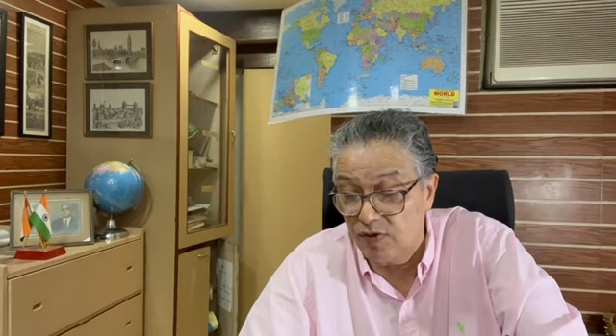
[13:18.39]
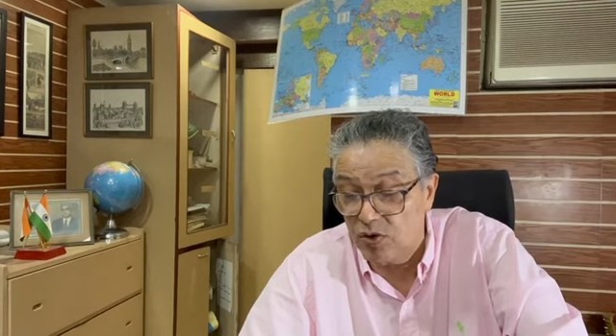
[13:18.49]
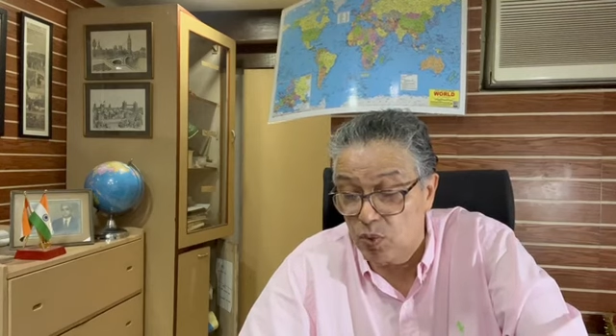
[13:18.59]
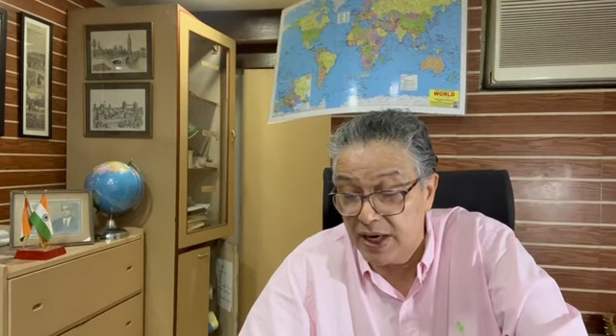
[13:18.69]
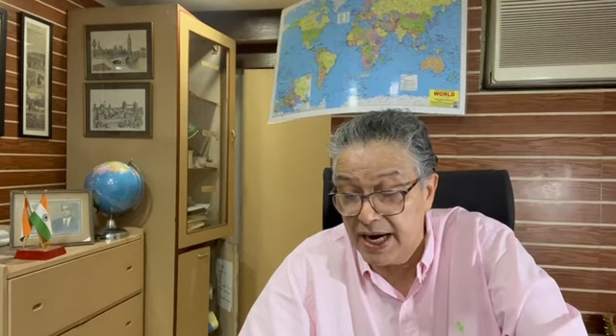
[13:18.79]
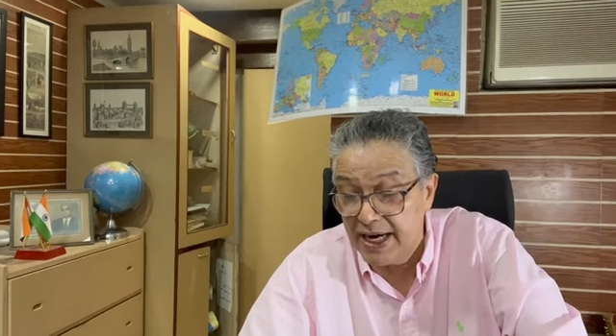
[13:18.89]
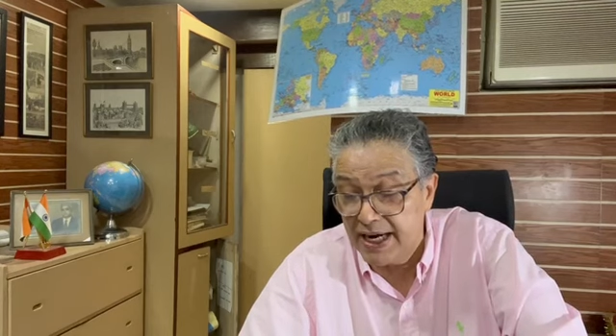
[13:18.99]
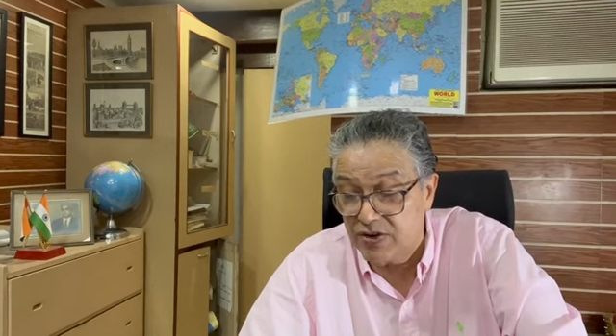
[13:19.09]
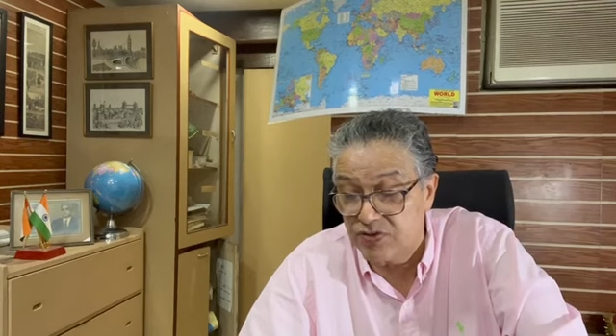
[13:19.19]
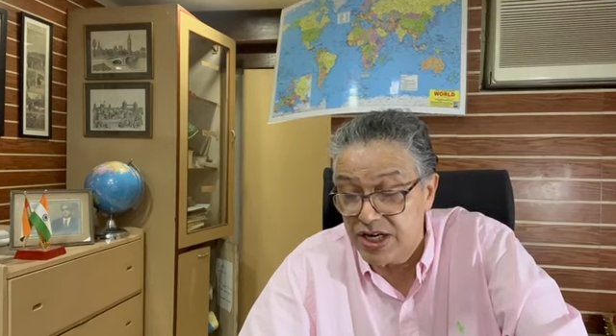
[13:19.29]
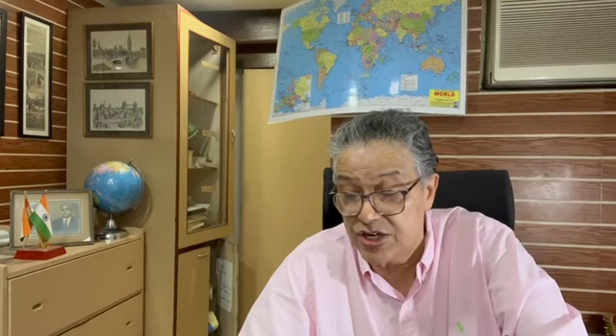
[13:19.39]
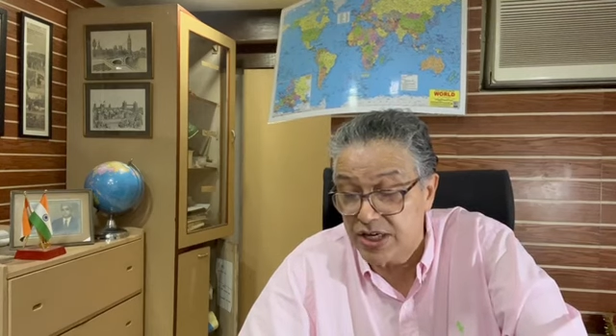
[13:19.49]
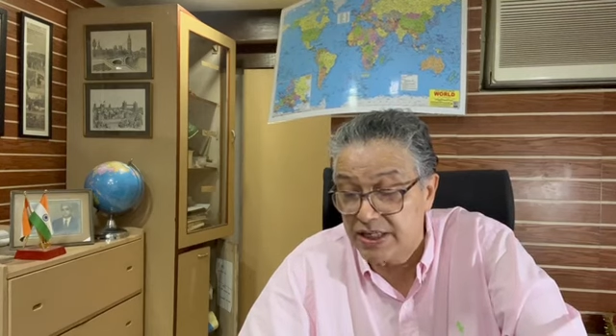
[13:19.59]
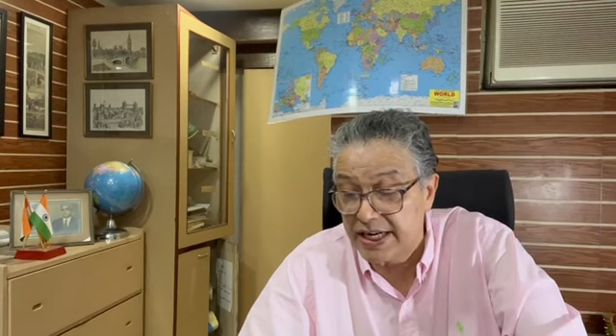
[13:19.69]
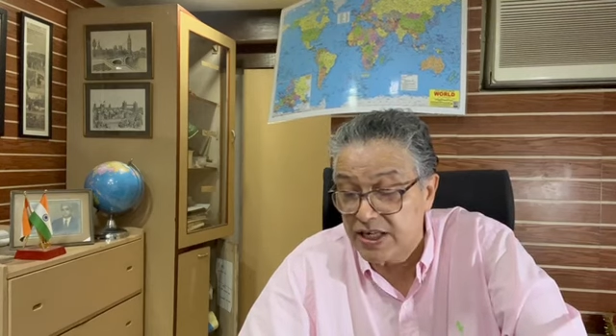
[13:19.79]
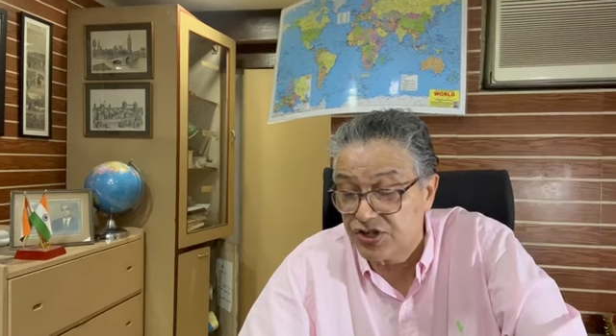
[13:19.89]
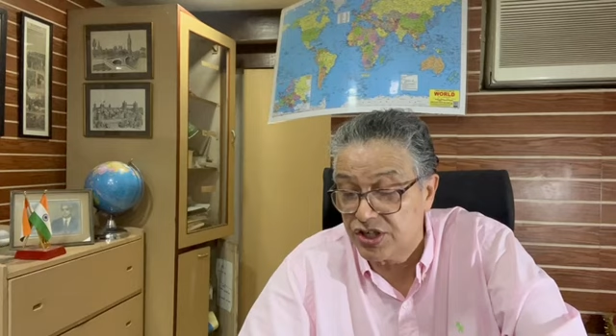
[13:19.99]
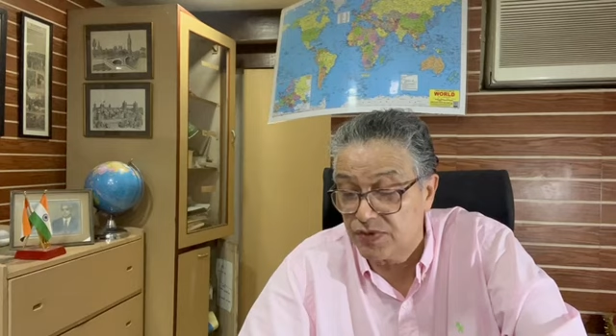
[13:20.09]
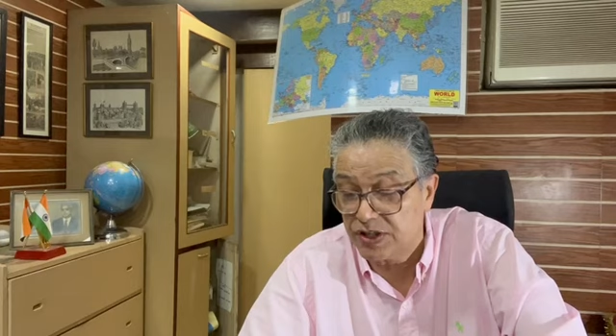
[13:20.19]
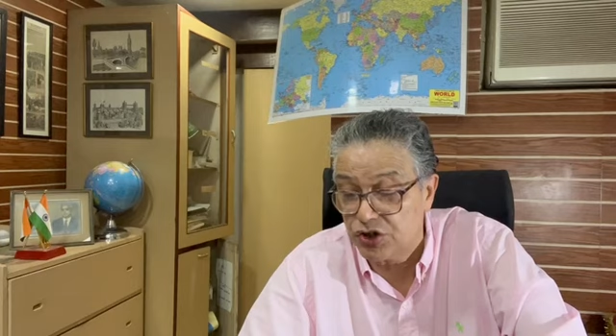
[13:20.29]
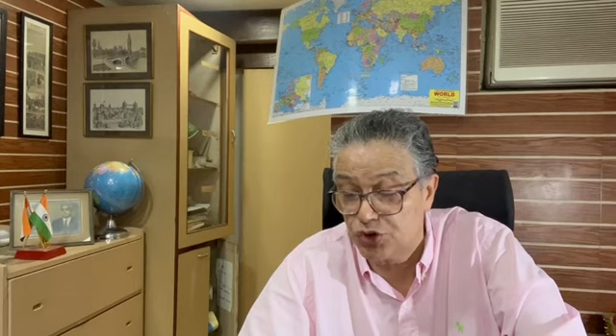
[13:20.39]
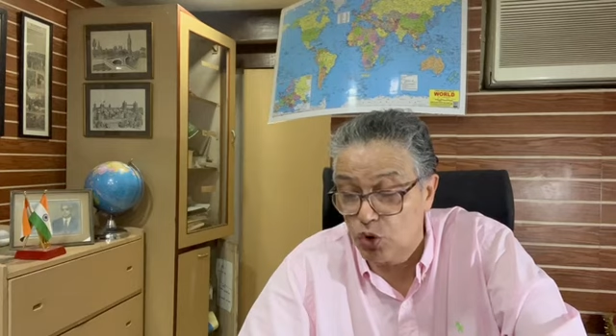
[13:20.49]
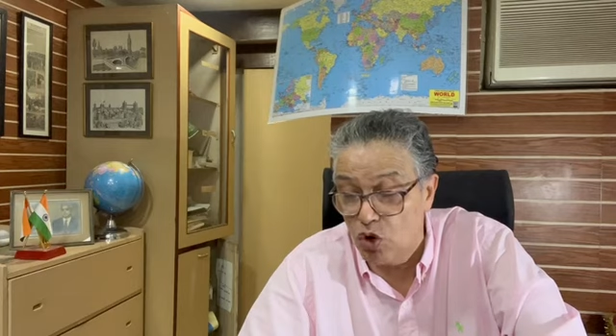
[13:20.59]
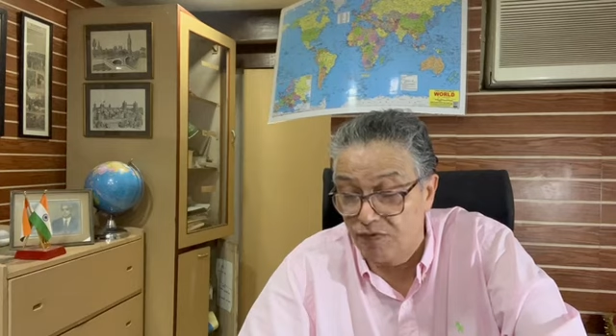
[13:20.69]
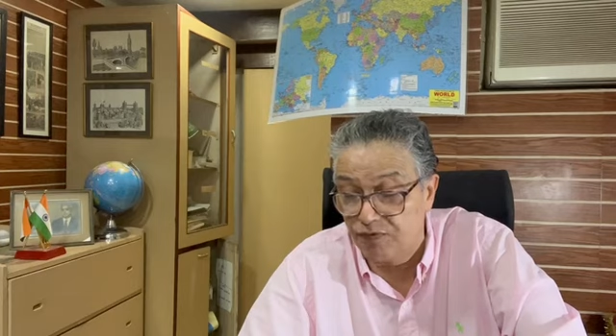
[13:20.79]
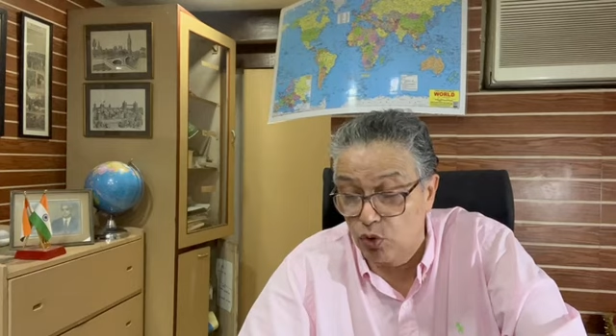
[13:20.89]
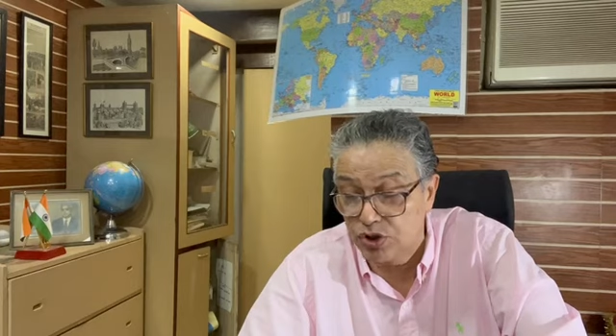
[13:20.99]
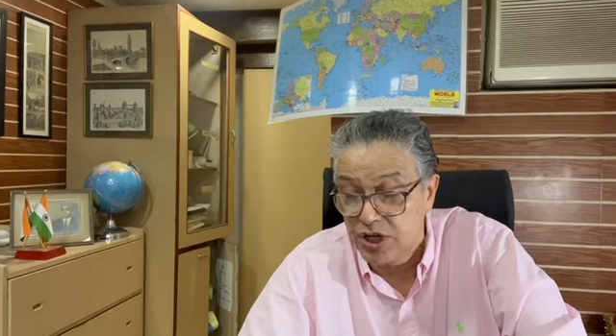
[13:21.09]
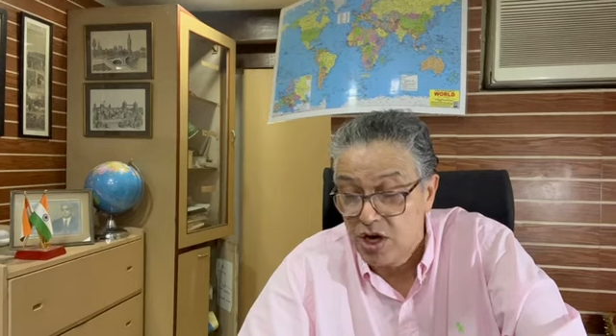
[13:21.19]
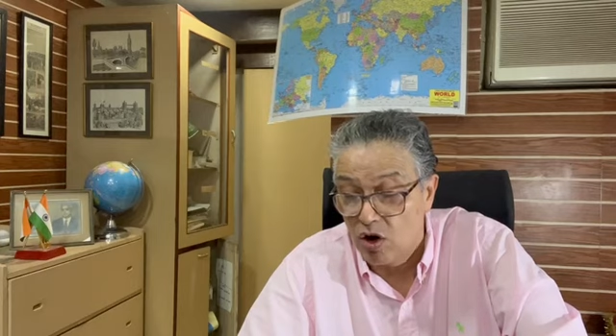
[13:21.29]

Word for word: on one hand and regional tensions with a show of force